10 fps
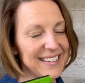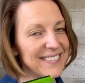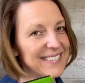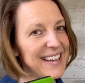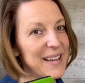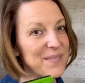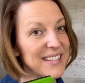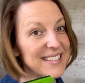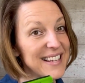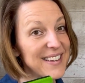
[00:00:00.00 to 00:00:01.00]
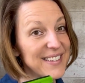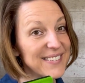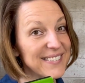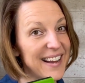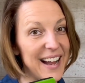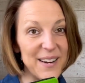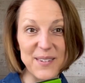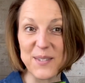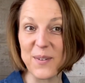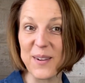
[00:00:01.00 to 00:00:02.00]
Okay, I'm going to tell you, I
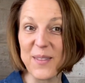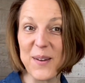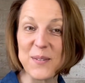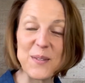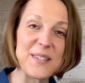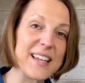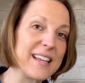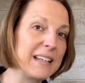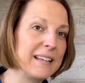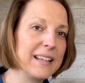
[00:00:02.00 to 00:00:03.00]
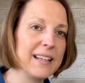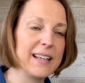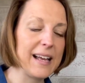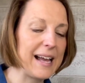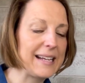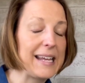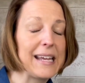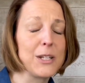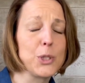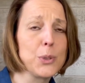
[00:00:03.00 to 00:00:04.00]
was one of those who said, I
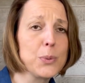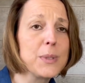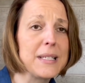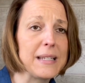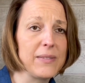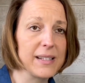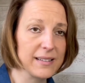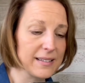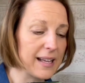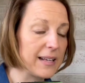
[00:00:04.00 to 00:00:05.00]
can't do stevia.